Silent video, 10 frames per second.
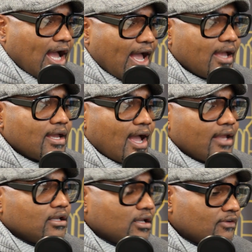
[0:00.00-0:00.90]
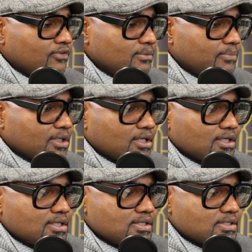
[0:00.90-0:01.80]
I love it
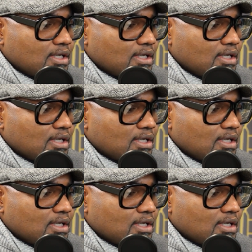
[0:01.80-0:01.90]
because